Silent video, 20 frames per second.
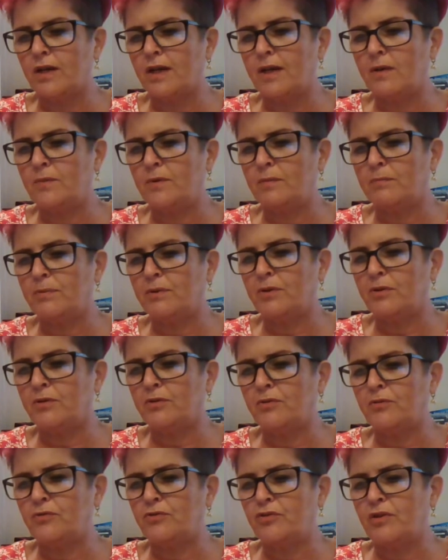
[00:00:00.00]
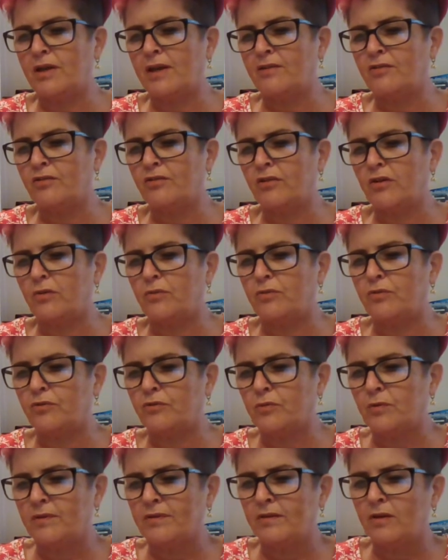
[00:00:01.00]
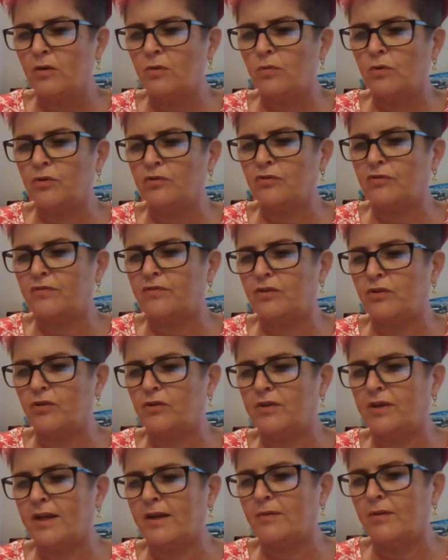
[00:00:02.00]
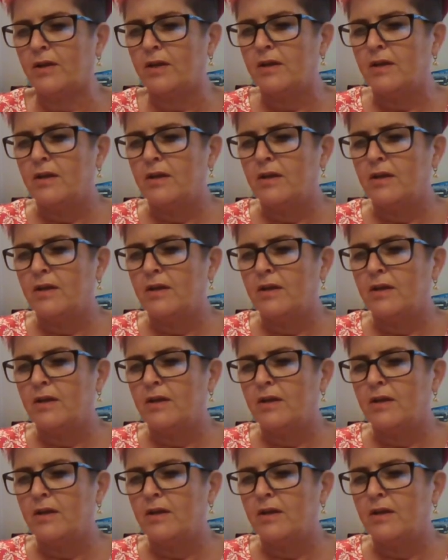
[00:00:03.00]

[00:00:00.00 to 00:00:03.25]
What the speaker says: Airwick Pure neutralises odours with no waterfall down